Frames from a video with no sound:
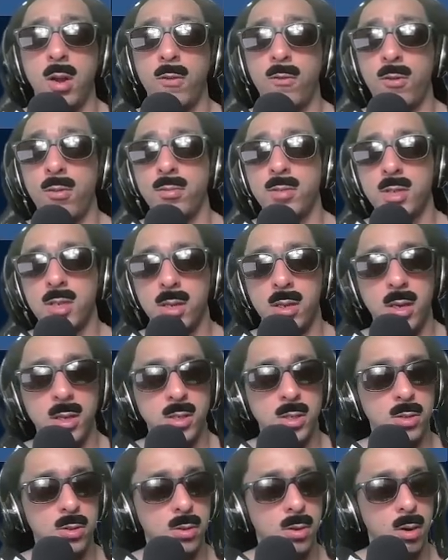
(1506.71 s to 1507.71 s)
from
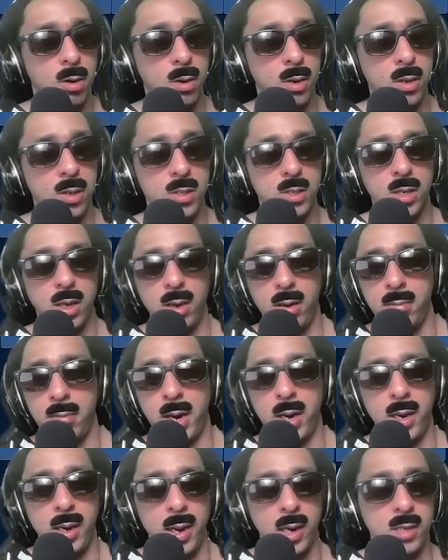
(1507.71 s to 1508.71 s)
Celestial Guardians in
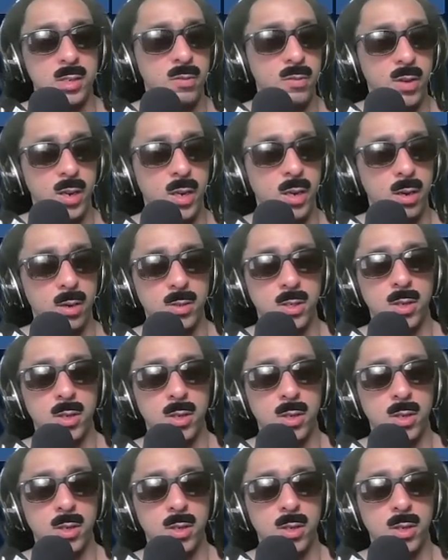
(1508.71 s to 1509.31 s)
my next video.